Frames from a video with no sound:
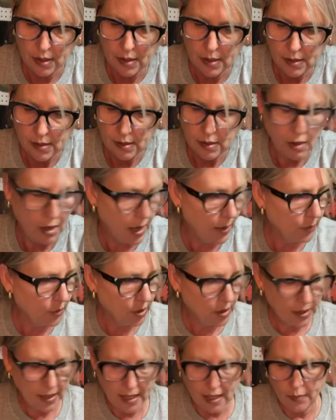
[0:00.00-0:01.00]
So I'm
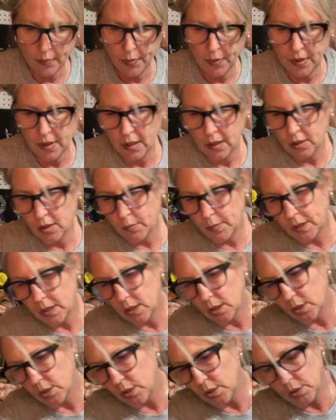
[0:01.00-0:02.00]
just kind of putting a little bit of
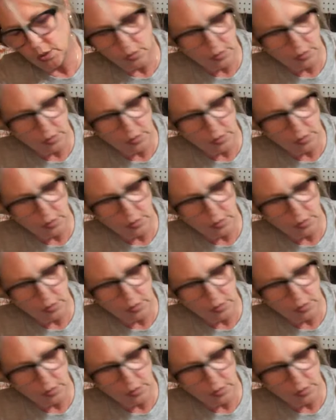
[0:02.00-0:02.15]
glue